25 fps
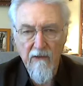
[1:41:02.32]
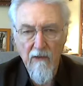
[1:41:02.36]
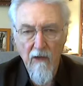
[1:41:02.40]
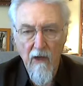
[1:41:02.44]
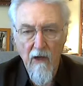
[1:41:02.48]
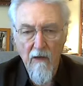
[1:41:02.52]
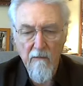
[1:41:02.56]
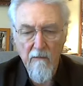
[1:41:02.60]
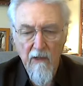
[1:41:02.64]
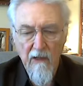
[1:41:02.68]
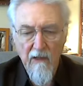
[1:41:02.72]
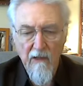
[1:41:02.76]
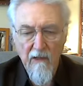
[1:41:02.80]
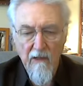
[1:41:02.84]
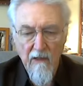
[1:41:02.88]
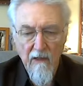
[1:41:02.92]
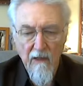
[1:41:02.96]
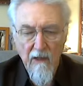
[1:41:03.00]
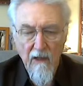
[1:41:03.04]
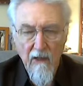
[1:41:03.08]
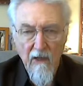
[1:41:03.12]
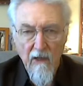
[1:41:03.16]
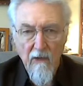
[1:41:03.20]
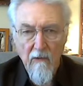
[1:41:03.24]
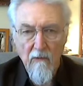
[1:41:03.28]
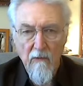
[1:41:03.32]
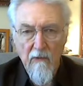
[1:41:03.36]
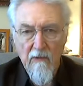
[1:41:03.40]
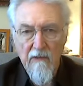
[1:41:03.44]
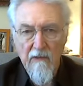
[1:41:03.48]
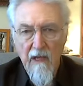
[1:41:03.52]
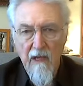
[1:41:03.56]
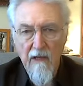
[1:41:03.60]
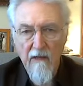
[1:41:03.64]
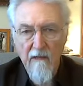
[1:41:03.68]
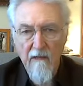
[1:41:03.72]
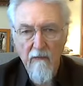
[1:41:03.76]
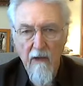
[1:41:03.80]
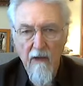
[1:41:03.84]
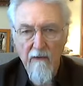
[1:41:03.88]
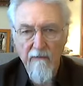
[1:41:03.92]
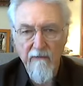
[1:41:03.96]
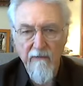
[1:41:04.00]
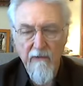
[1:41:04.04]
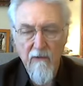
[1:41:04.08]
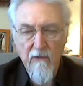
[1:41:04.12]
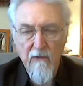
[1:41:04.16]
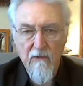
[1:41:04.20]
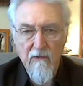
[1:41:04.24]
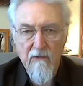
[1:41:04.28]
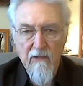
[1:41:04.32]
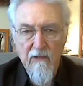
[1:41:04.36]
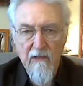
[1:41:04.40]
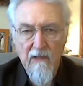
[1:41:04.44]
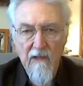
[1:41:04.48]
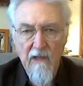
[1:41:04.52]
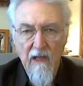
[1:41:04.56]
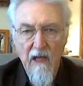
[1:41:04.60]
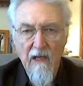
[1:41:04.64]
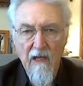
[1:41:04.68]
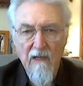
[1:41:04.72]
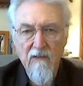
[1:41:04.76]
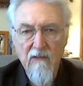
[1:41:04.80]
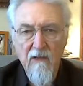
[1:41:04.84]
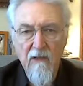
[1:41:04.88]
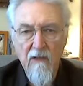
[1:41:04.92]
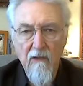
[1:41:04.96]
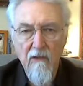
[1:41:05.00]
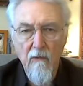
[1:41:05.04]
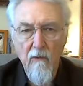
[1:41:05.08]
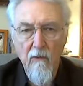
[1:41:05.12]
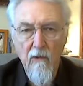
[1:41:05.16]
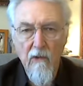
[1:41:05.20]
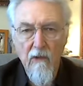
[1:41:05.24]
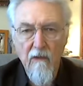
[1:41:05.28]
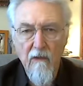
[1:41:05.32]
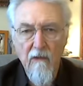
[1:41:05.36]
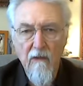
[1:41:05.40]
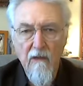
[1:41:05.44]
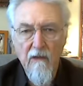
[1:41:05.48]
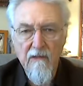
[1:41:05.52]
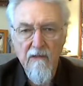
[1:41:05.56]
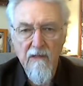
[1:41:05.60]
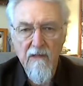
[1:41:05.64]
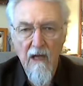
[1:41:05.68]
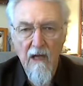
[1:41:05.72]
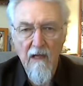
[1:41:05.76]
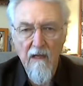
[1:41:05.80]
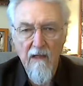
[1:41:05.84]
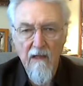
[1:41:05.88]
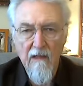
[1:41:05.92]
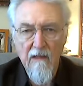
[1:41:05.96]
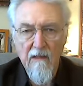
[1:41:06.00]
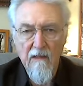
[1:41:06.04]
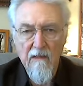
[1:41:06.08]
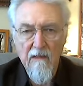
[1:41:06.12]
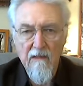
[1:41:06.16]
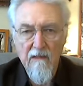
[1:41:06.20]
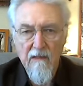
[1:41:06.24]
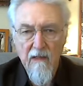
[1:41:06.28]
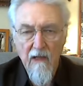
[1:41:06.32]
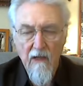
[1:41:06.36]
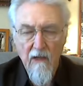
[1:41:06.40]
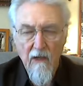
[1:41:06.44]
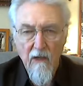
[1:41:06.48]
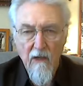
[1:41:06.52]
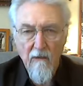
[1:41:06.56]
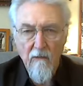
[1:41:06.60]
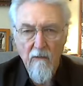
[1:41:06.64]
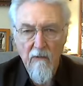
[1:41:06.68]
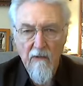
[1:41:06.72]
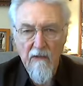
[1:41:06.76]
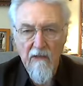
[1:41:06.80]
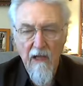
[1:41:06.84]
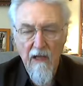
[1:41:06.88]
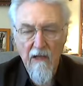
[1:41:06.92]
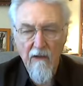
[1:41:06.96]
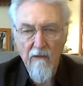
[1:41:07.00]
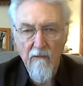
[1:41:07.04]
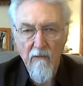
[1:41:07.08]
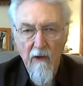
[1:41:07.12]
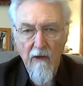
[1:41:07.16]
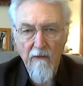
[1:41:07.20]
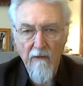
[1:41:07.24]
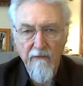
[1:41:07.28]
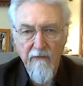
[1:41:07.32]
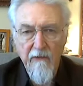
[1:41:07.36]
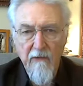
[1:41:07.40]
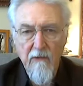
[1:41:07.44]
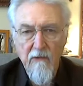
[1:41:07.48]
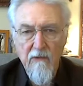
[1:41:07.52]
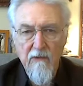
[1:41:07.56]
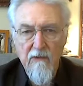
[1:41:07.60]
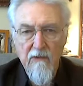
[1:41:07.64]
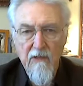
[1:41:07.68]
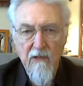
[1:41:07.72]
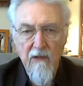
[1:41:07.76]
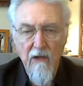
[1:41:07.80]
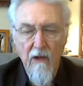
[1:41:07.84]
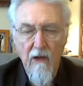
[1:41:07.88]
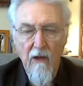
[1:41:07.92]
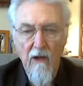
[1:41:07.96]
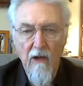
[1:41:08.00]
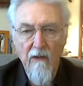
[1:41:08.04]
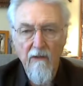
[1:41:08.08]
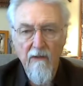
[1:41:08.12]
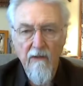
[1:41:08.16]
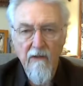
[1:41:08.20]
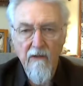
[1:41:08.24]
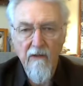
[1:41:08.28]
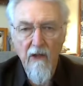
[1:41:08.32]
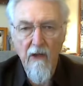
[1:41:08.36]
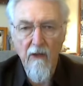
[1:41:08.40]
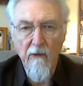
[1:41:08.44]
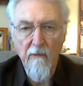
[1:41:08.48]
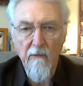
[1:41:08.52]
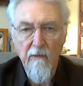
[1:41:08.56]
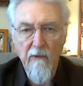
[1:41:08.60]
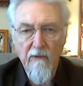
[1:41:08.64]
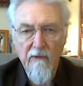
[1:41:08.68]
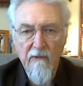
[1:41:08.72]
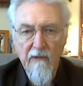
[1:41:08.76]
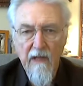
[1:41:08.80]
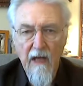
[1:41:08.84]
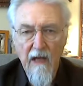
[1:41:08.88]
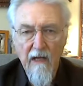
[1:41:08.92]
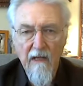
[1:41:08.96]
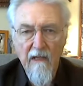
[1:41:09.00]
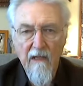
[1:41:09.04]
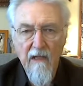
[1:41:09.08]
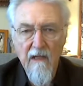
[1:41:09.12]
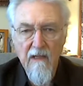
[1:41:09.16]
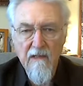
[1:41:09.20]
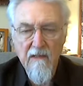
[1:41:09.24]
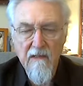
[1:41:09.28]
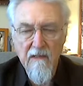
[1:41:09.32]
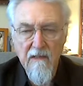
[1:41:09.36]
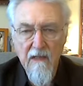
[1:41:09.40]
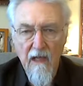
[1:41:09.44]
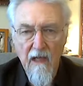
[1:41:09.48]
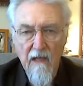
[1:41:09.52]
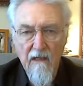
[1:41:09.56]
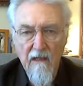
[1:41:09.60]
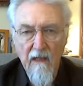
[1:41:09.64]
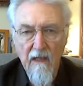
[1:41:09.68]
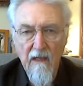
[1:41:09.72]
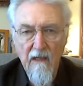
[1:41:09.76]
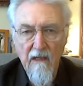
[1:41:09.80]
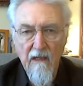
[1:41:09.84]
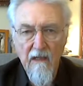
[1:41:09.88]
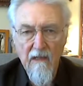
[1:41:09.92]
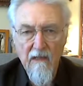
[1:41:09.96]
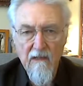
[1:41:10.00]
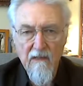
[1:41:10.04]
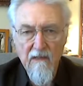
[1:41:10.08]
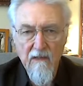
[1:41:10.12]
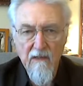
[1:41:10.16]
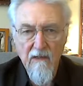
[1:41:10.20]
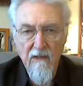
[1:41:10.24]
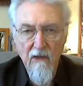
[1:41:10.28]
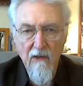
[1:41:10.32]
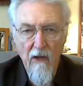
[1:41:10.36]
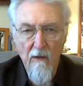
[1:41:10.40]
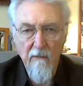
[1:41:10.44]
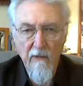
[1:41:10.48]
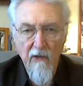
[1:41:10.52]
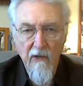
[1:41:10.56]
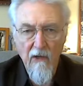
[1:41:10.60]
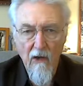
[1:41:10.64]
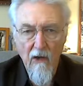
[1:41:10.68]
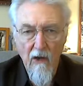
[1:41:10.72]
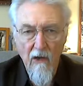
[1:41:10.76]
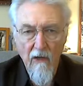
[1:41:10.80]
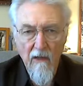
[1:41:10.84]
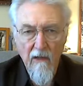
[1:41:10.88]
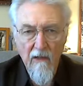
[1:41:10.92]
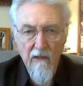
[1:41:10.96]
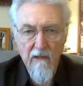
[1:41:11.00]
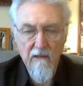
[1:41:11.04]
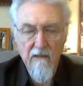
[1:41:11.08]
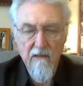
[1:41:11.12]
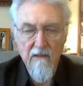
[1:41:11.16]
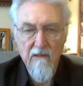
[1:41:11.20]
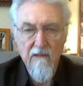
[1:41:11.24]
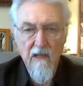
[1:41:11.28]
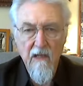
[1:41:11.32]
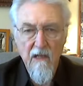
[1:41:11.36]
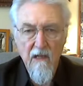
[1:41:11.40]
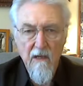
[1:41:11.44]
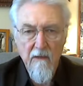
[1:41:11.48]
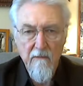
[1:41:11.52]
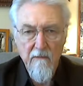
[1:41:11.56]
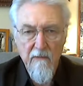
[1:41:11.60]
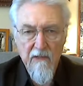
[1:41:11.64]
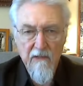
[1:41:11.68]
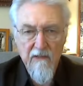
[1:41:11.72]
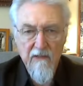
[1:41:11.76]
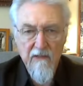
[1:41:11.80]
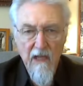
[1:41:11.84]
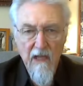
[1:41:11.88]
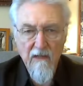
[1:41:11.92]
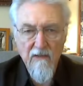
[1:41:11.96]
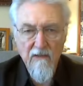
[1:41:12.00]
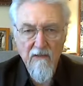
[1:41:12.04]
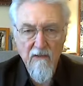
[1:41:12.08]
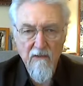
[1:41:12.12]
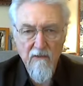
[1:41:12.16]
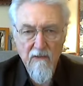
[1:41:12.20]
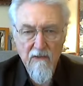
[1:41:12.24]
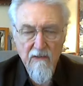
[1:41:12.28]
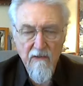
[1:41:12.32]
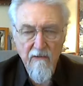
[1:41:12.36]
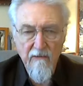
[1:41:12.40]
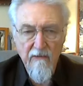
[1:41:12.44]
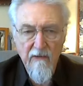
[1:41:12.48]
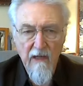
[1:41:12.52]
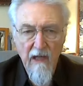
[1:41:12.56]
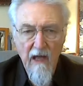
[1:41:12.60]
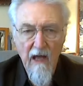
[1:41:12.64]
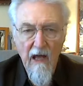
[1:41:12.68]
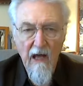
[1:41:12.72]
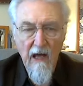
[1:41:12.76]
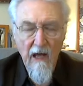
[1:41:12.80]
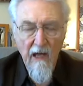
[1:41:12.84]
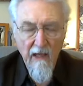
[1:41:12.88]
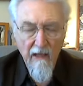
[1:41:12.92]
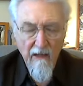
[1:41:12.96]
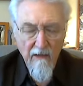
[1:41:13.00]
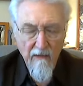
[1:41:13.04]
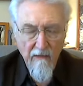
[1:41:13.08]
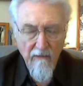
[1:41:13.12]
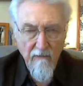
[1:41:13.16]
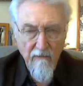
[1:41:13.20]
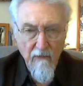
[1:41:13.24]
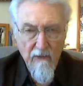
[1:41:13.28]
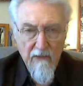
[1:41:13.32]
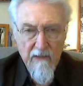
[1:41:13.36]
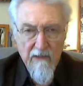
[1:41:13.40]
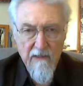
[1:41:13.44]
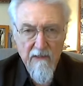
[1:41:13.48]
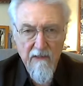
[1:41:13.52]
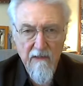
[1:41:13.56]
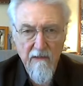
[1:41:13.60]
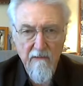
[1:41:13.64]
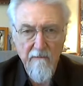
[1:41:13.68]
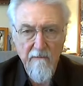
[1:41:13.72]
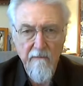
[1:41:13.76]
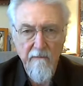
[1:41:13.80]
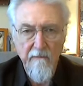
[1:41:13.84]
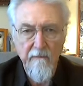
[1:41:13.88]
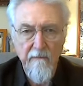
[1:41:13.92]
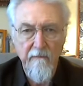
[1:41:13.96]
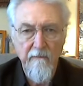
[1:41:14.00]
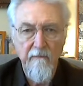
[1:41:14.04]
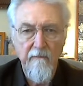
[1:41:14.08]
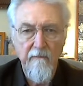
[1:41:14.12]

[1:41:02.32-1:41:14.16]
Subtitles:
Dharma. We take refuge in the excellent order of the Sanghas. We take refuge in all the noble Dakas, Dakinis, and Dharma guardians, possessors of the eye of wisdom.